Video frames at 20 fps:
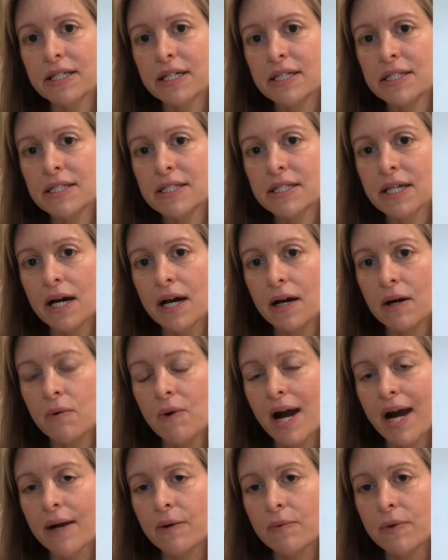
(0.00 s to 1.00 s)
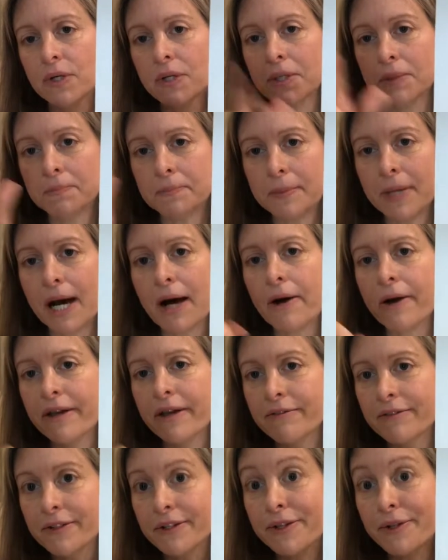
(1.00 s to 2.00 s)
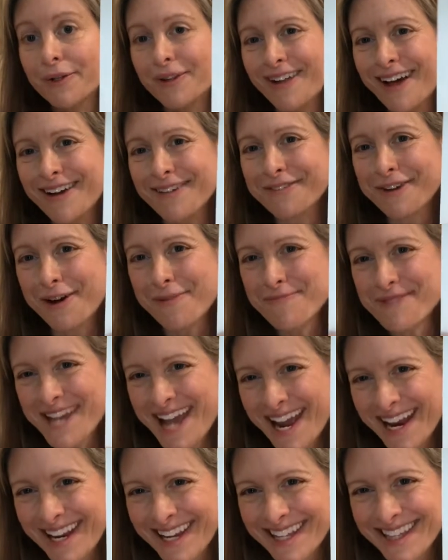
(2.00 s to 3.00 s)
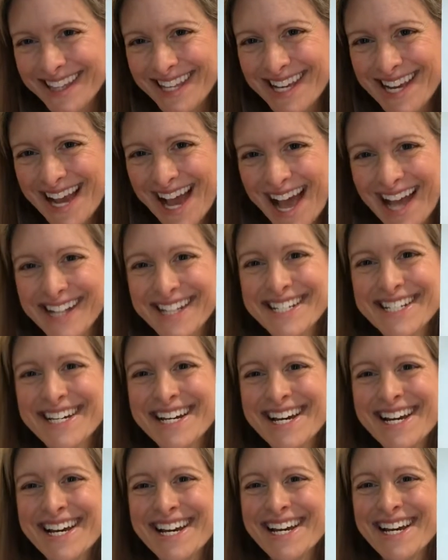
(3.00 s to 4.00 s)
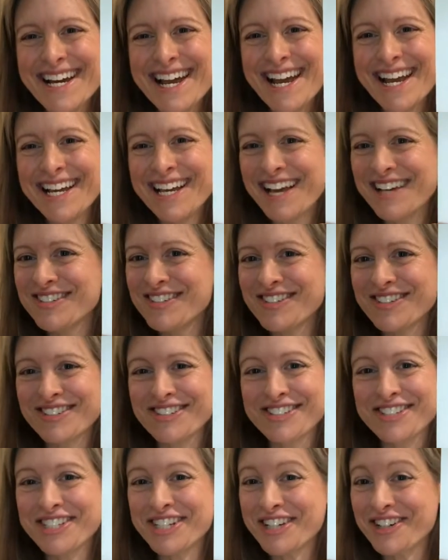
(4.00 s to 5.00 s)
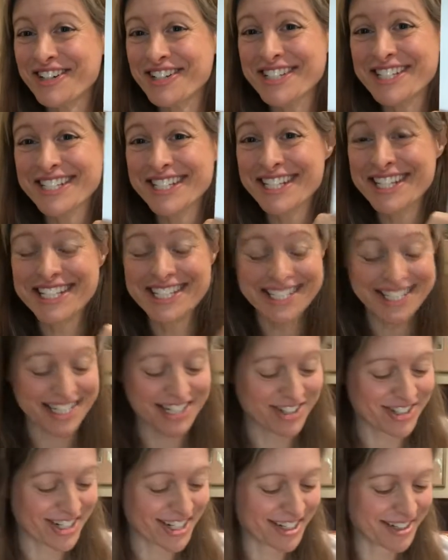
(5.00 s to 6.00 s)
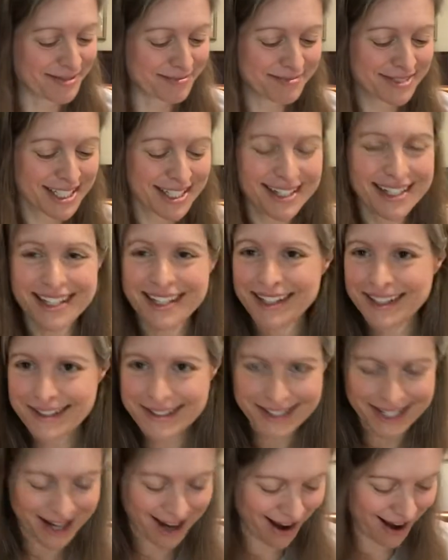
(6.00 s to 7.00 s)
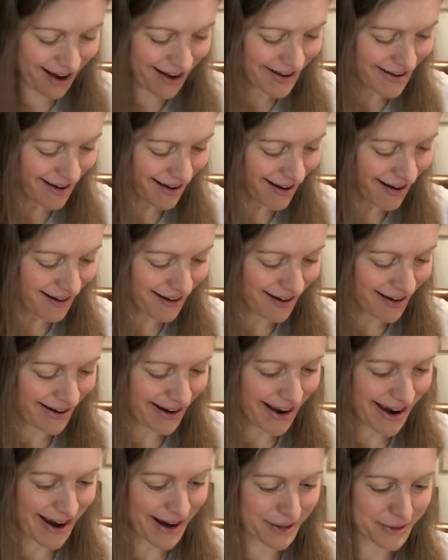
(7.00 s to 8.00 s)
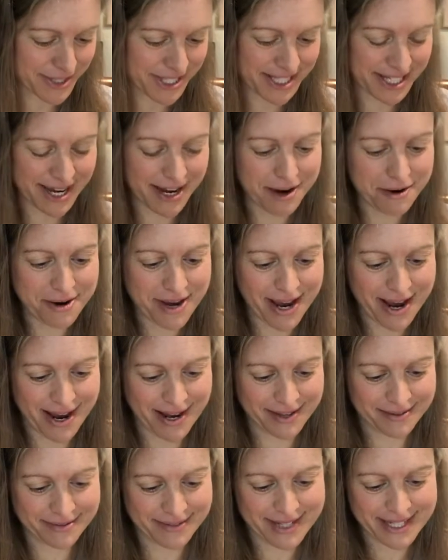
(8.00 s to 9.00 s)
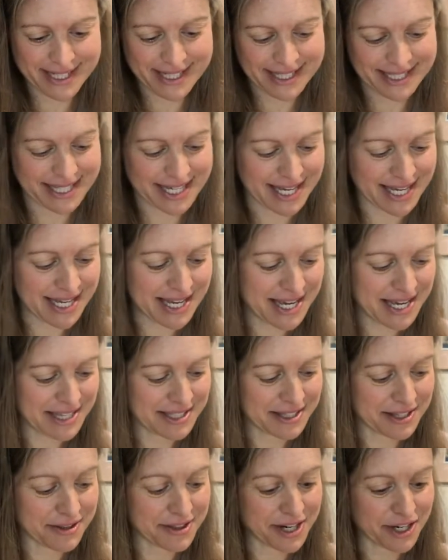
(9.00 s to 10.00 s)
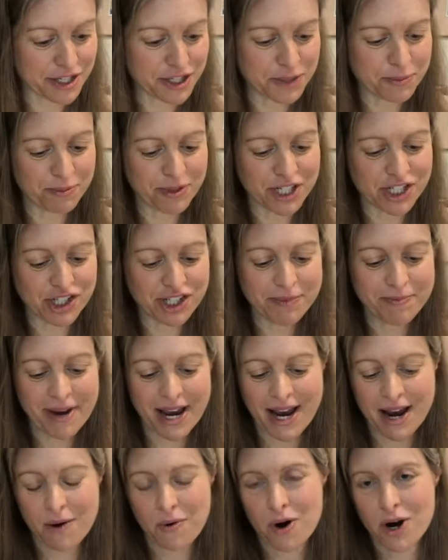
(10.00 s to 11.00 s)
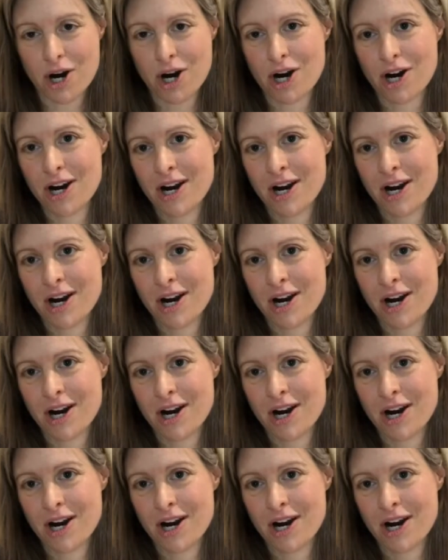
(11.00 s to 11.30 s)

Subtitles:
And so I'll give a little life update at the end in case you're just here to see the stitching. You can hi-ya on out. Okay, let's see. So there's Brigid Power.